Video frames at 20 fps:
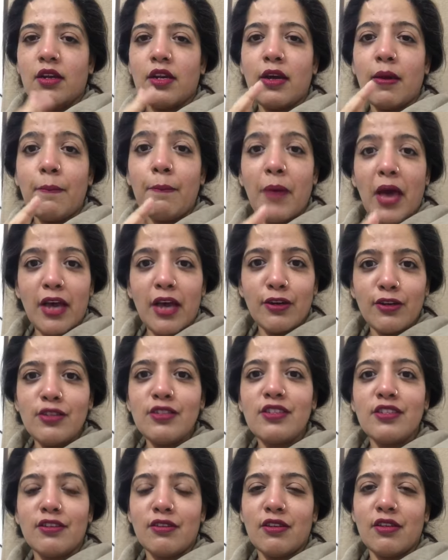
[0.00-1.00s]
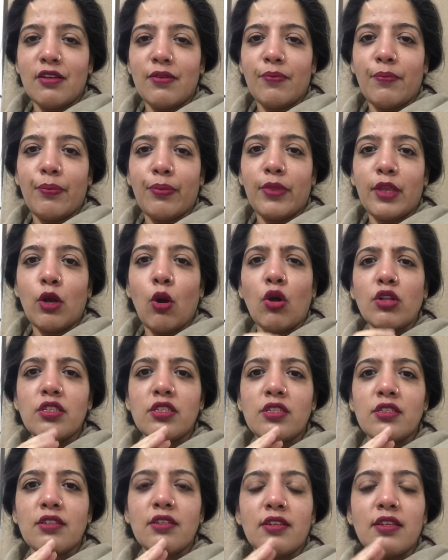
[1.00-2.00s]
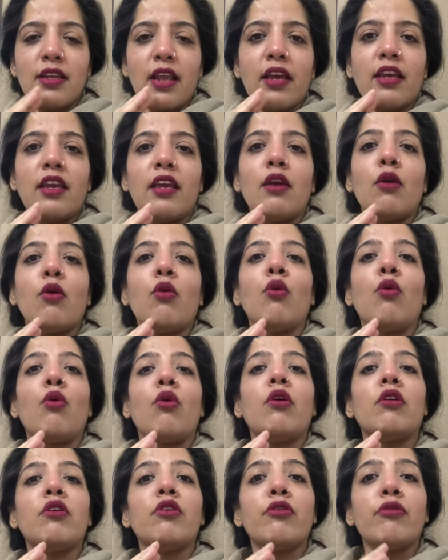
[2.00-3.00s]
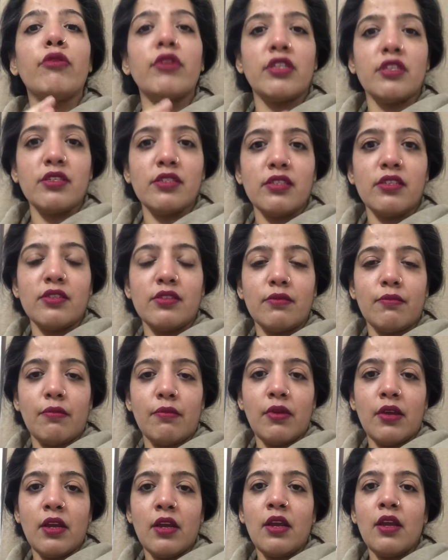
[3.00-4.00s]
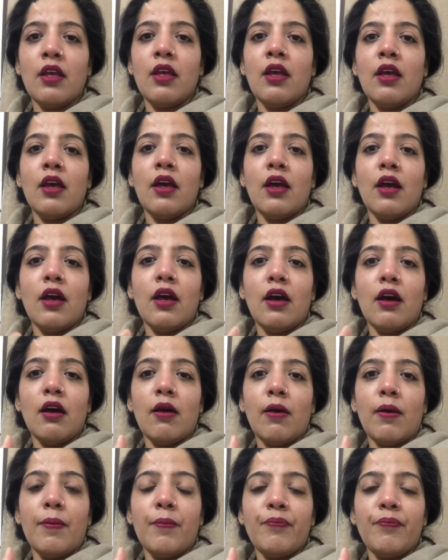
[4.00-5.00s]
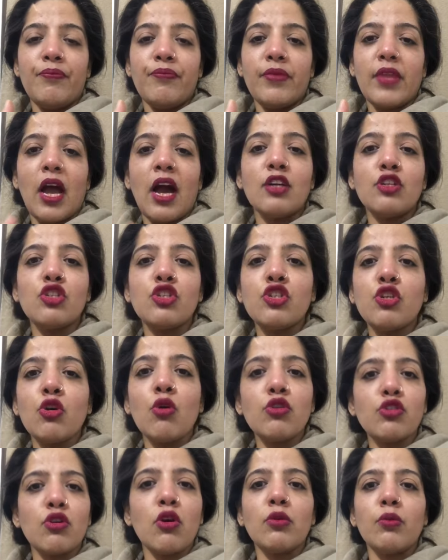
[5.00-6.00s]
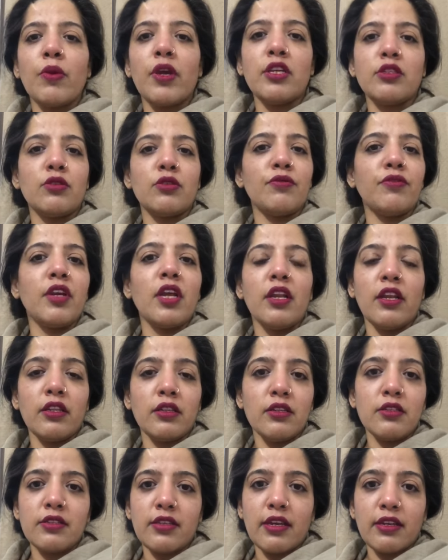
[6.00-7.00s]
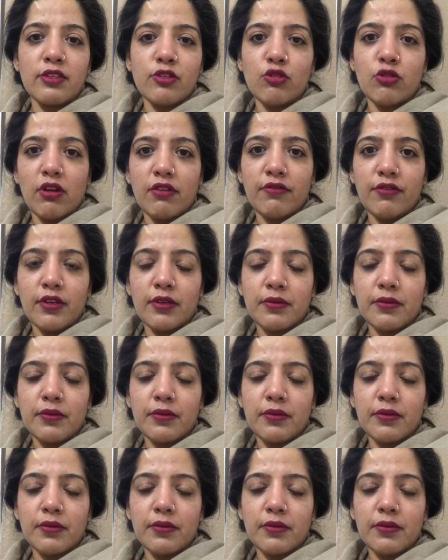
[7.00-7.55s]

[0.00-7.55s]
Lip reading: comparison, constant nagging or criticism are sure-shot ways of killing the sex drive.